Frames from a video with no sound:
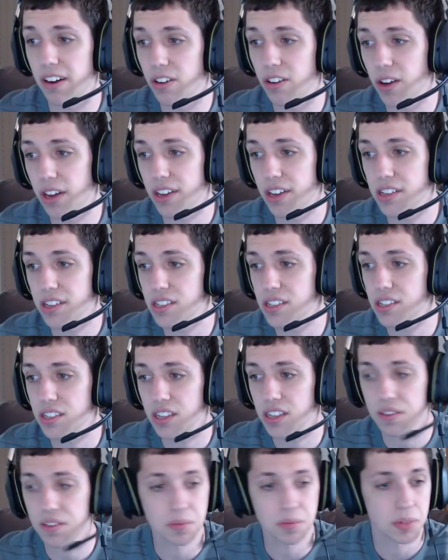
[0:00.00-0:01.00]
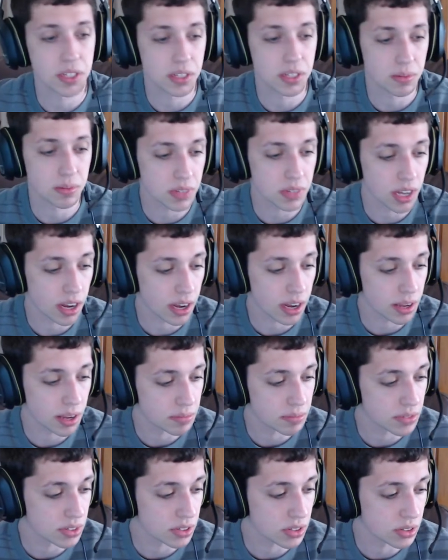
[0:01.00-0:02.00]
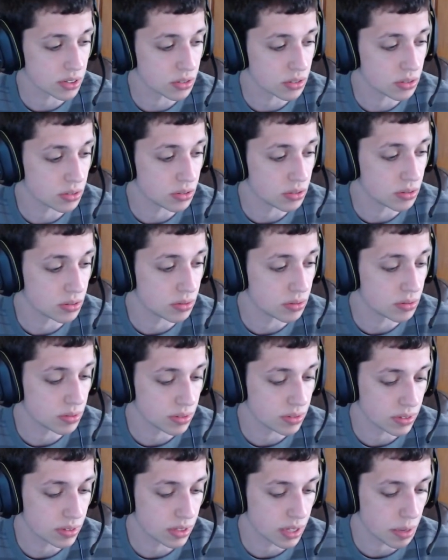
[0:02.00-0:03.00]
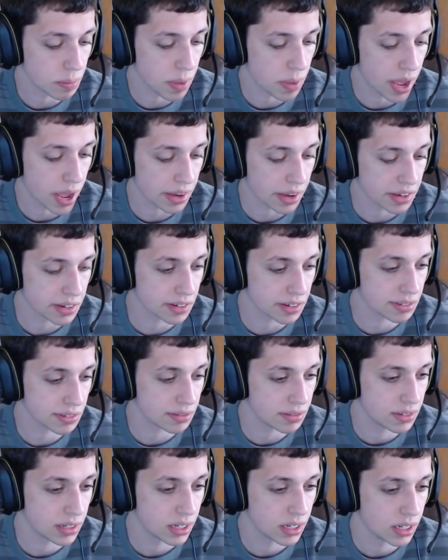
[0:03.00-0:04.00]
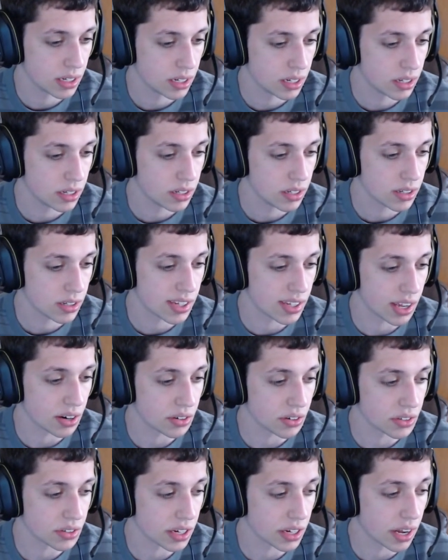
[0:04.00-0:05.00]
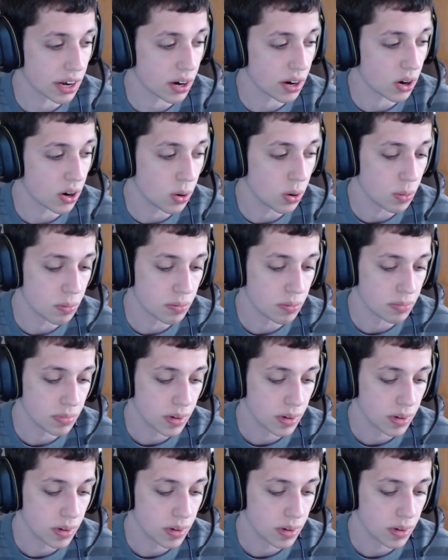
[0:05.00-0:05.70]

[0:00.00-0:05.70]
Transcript: I guess this gives me some time to get back settled in at home.